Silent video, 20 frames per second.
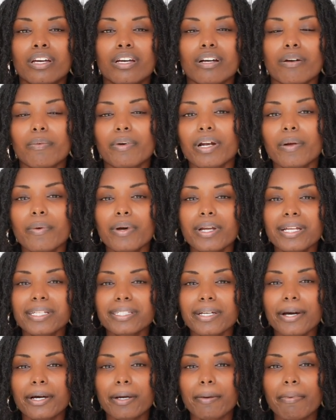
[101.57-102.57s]
What I want to
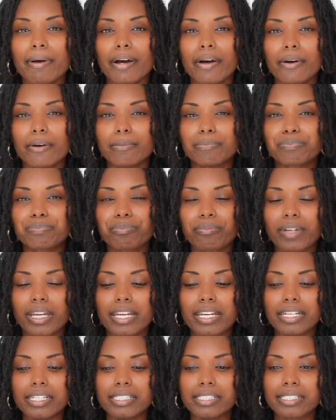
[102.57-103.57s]
talk about
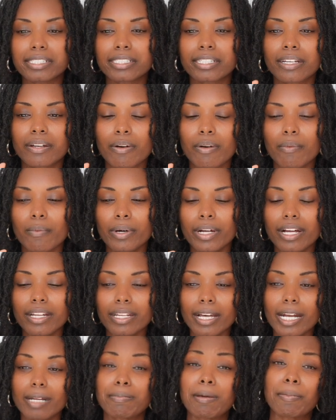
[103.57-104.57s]
is what a
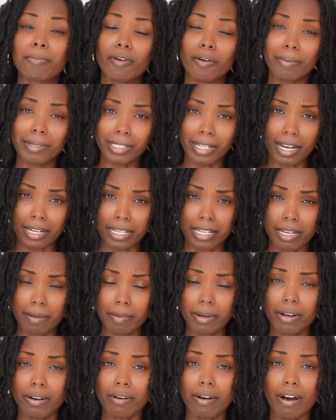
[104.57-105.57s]
lot of people have been talking
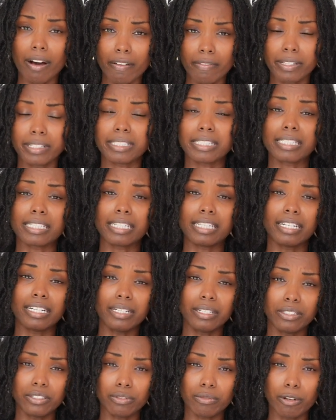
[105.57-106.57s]
about. Obviously, the
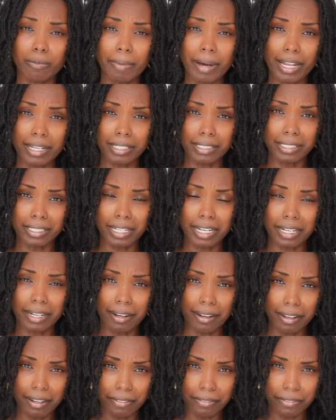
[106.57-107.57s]
Israel Palestine
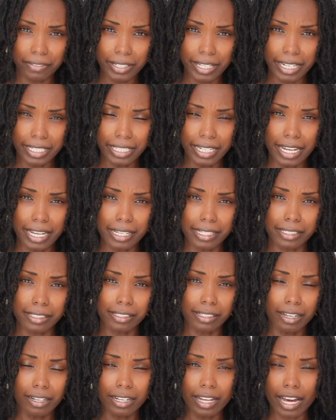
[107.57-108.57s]
conflict has
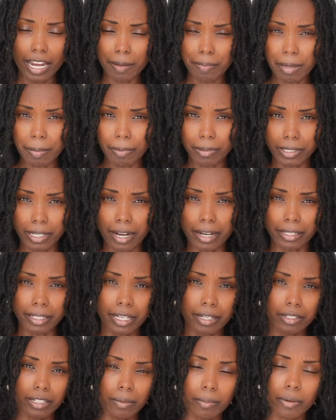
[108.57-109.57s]
a lot of people
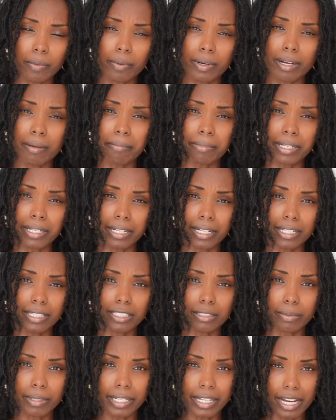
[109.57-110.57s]
talking. Number one, because
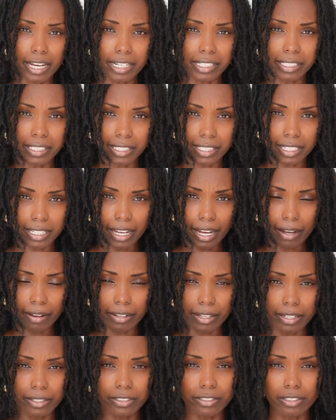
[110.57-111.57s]
we kind of see how the
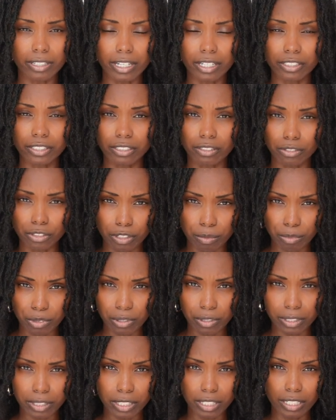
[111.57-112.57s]
international
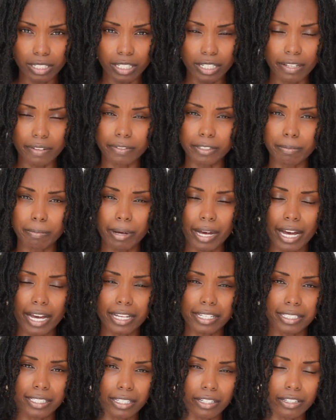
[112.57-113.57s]
community lives by a
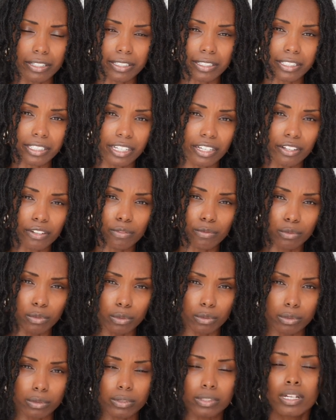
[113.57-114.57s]
certain set of
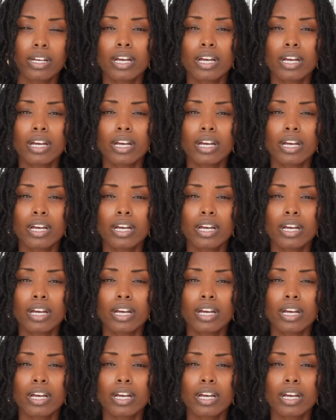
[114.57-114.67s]
rules